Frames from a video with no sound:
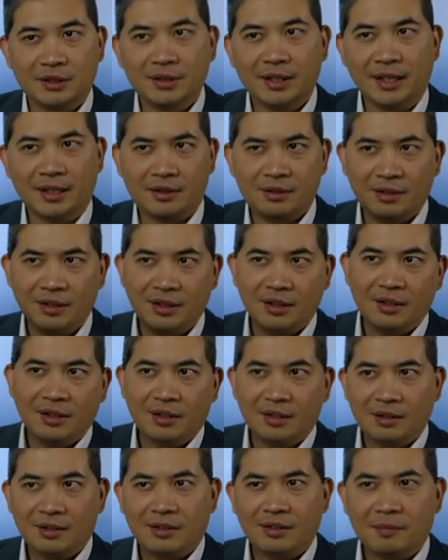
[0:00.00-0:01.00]
Like
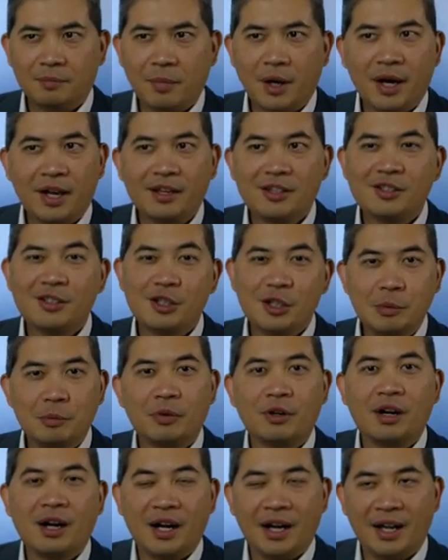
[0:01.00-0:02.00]
buying super
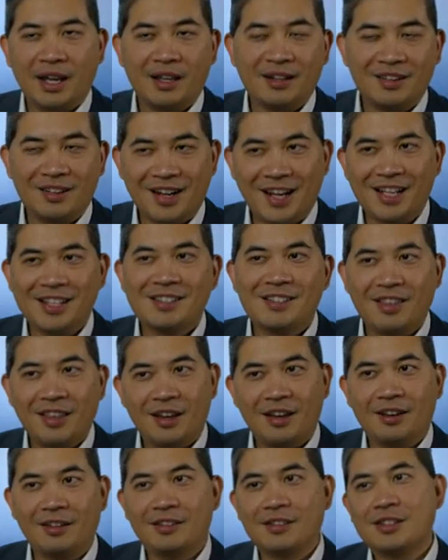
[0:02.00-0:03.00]
high end nice
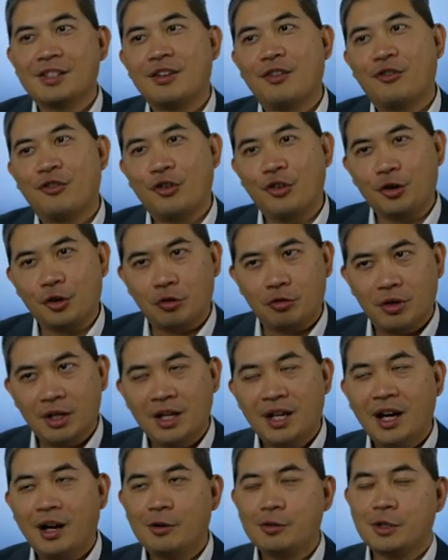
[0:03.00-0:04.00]
things for the
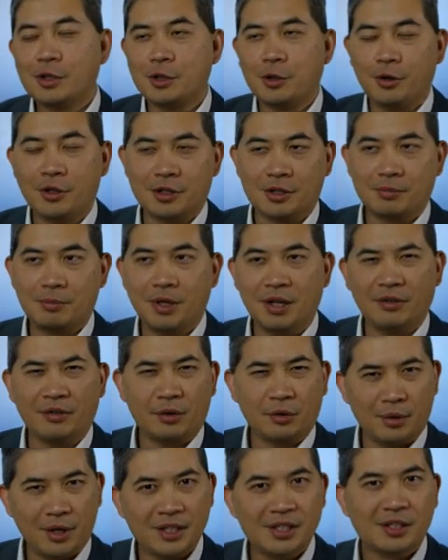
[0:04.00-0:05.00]
greenhouse is always a bit of a
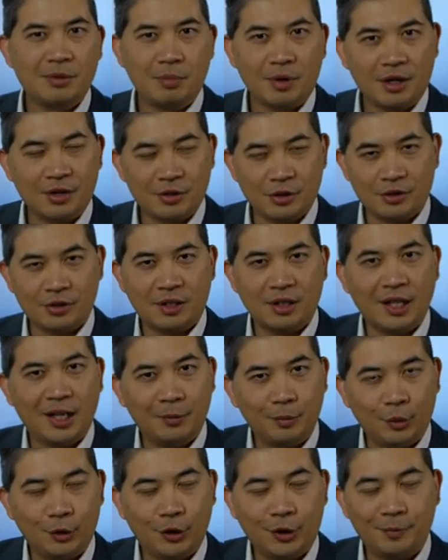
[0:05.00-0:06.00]
risk because there's a lot
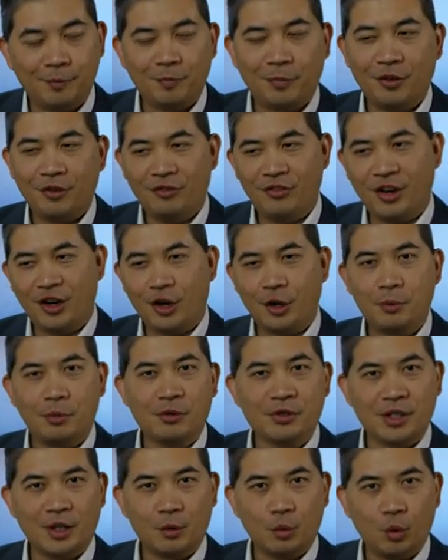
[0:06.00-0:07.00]
more
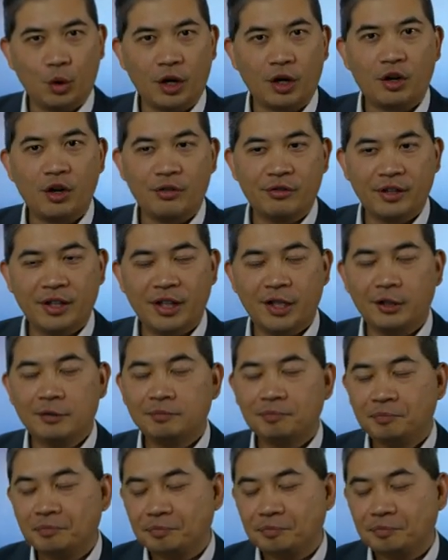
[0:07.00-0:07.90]
variables at work over there.